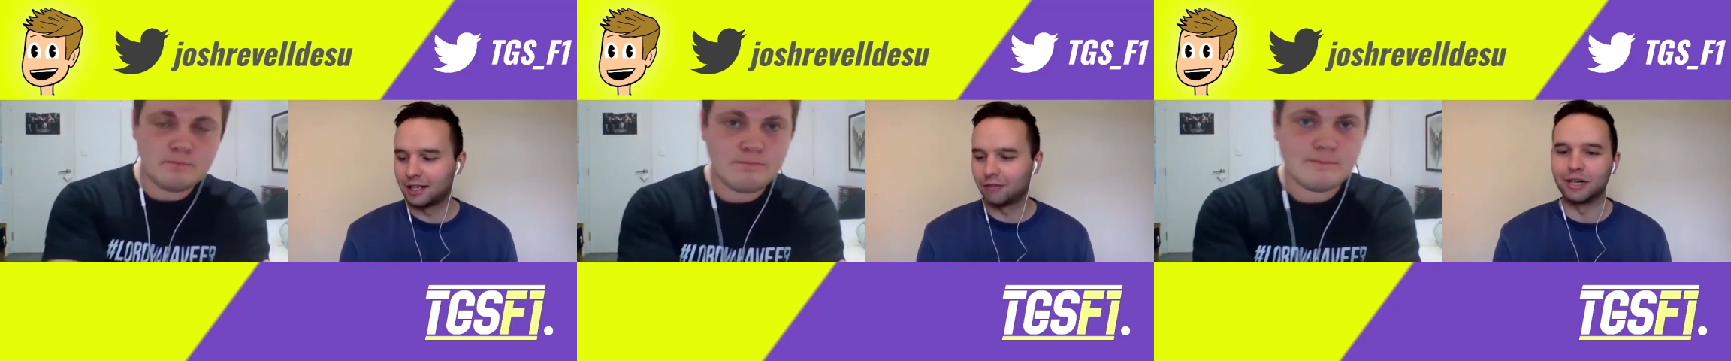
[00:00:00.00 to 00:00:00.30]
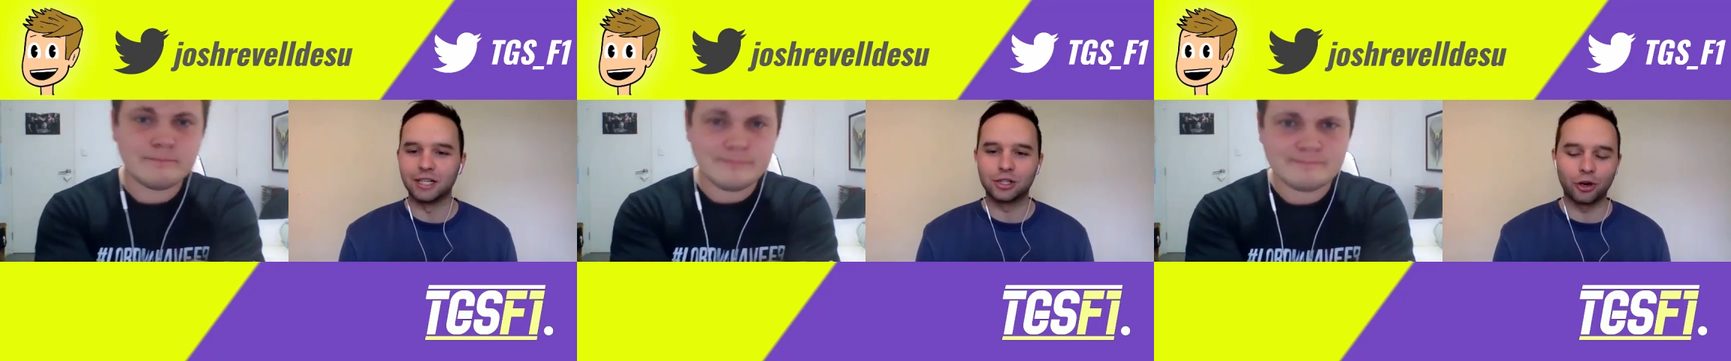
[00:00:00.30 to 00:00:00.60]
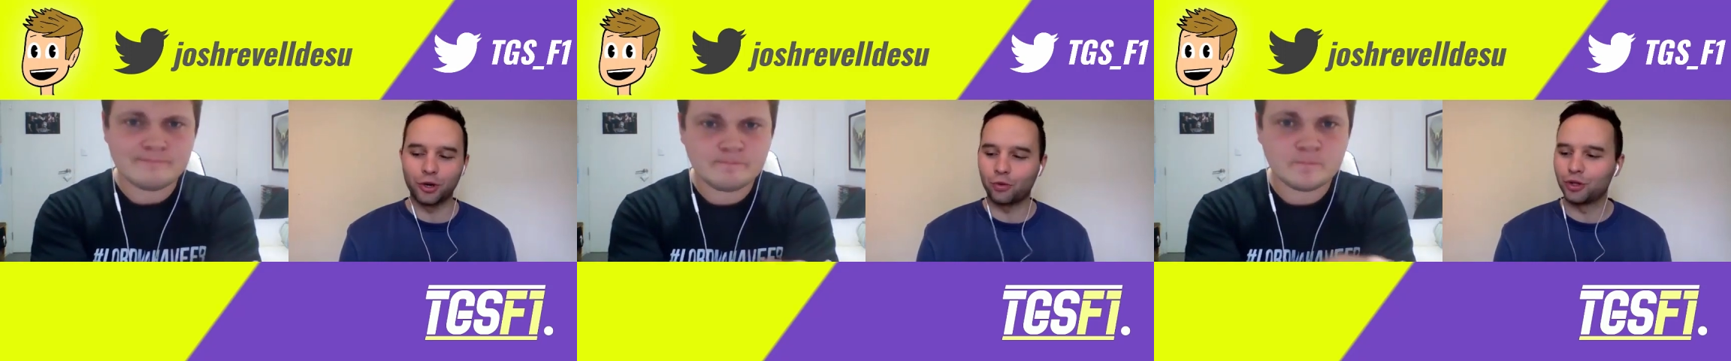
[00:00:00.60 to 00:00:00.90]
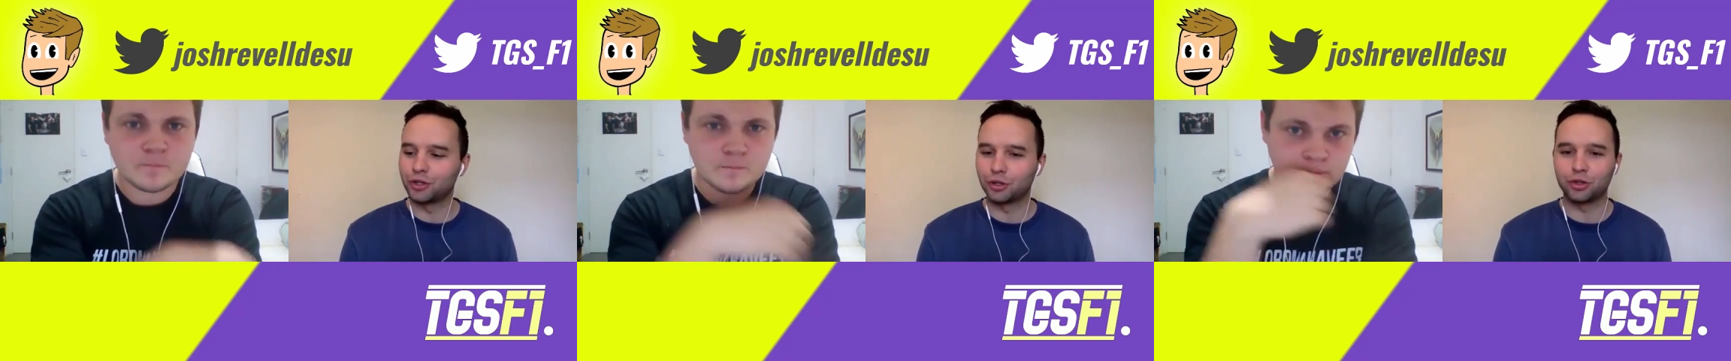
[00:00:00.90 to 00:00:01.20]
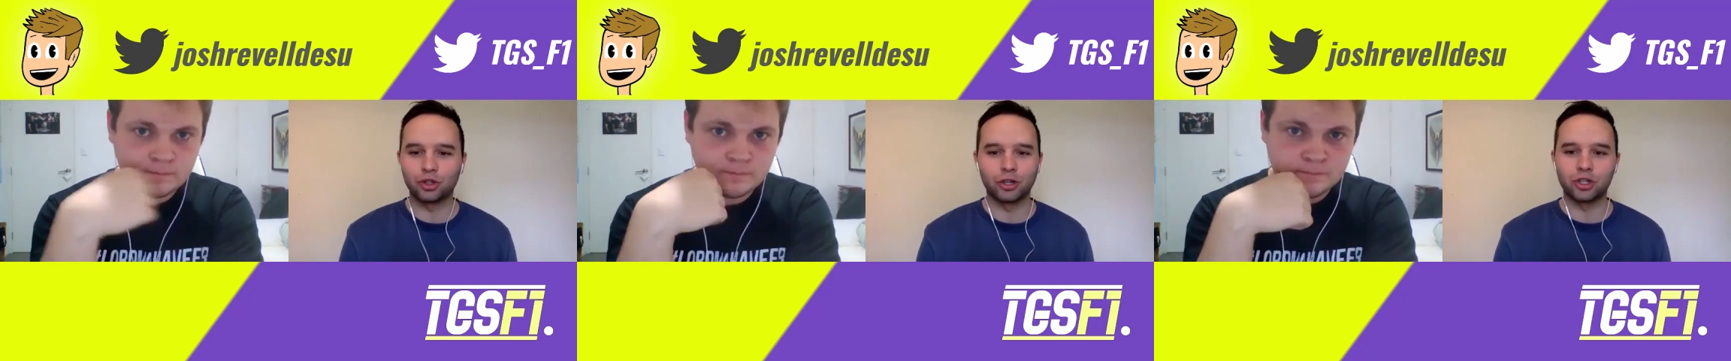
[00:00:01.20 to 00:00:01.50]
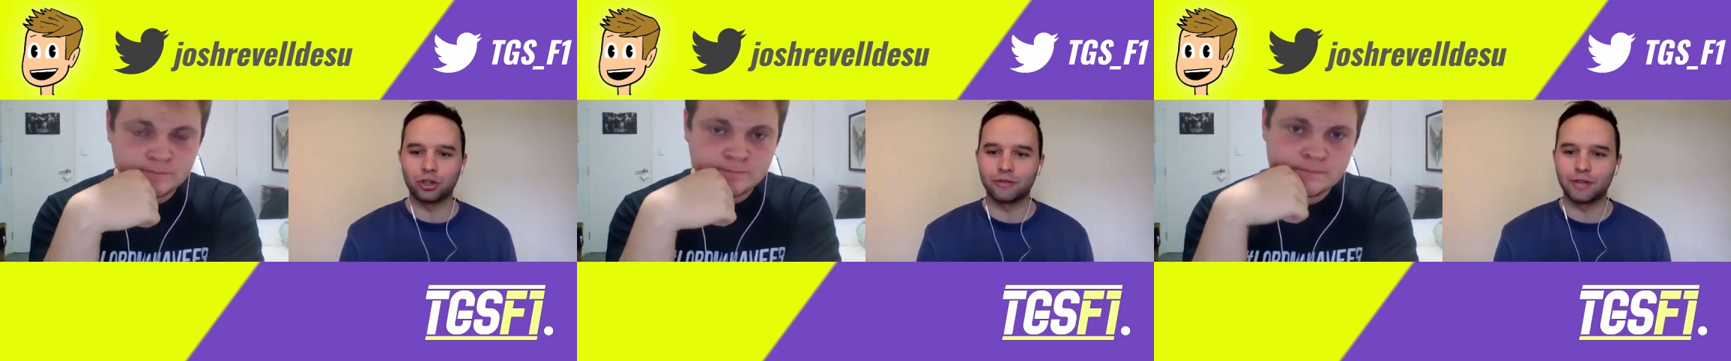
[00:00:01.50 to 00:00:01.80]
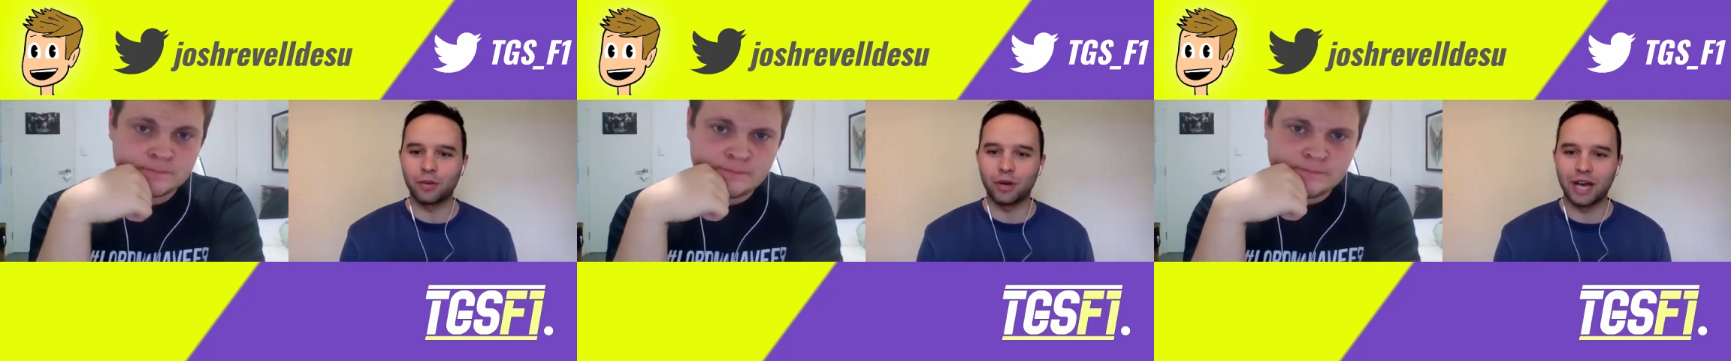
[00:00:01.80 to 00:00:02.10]
Speaker 1: really solid one two structure if
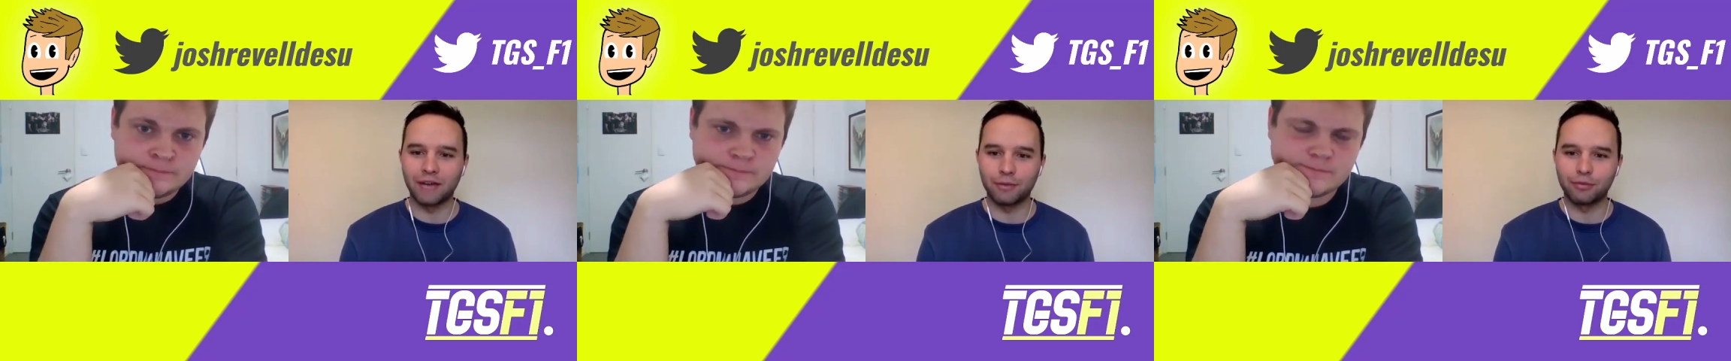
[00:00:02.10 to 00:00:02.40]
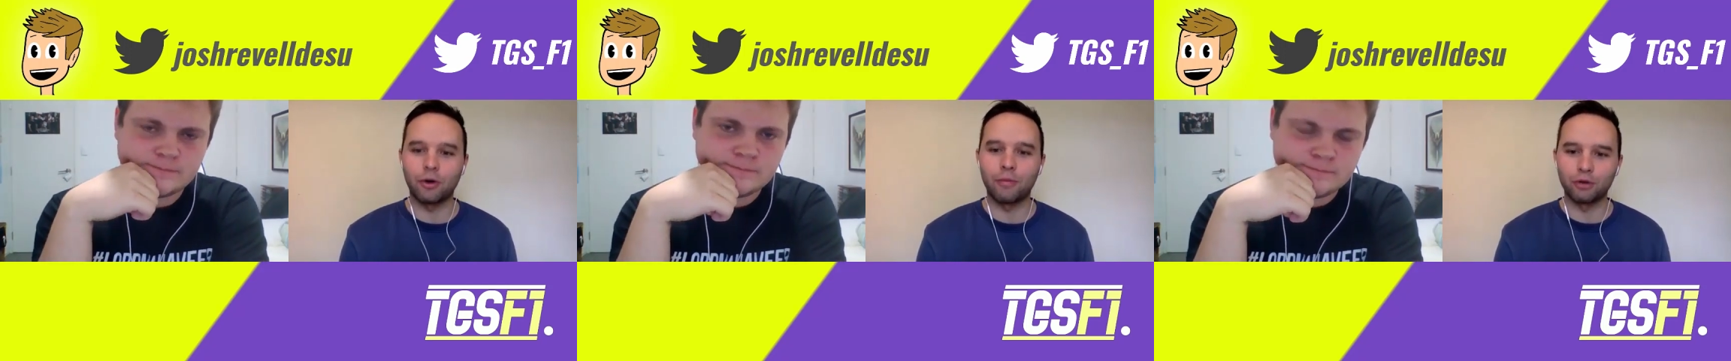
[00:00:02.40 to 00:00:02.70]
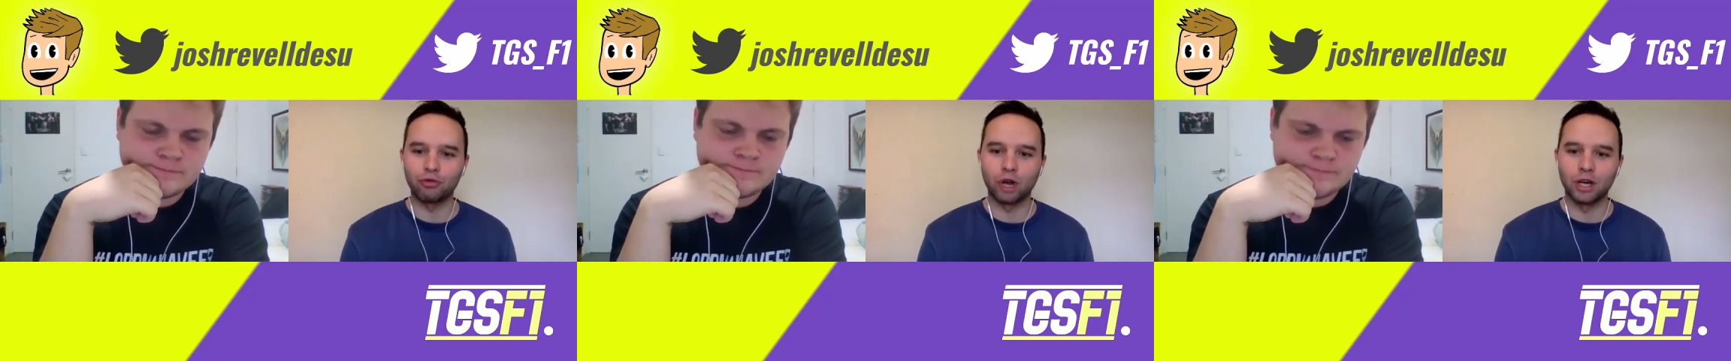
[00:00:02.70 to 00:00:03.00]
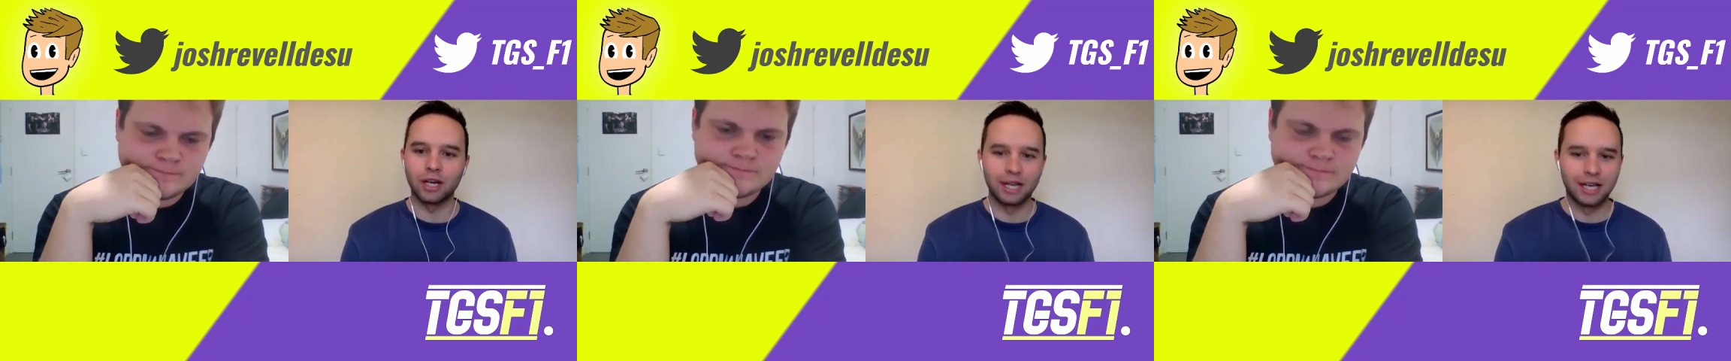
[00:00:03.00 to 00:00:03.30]
they want to have a proper run